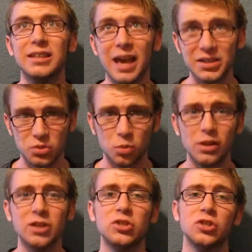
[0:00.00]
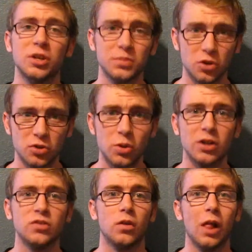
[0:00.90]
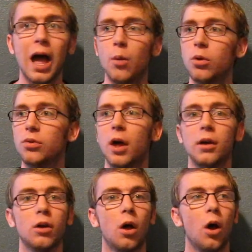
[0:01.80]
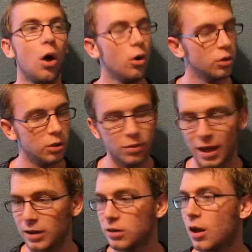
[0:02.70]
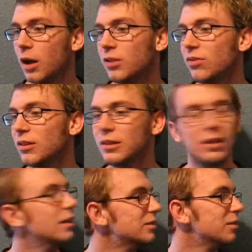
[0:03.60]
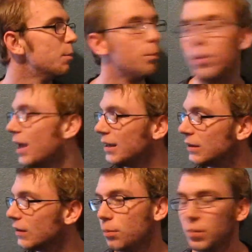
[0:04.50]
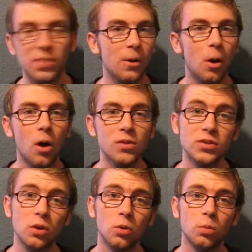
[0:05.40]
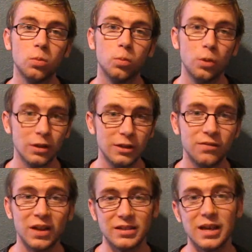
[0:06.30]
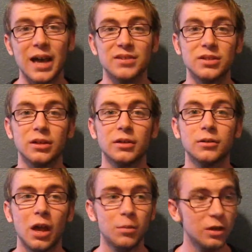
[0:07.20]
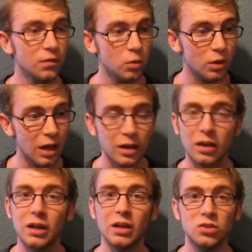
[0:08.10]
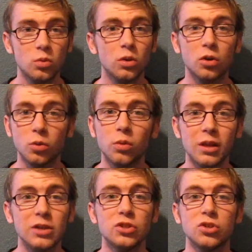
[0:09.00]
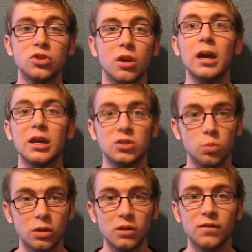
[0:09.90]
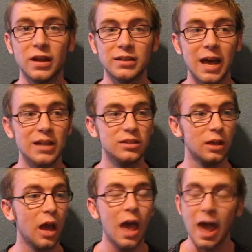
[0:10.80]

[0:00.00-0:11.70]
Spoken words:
Yes, relationships are stressful. I will not argue that, not in the least bit. But they're also really fantastic. I mean, if you get into a good relationship, it's really fantastic.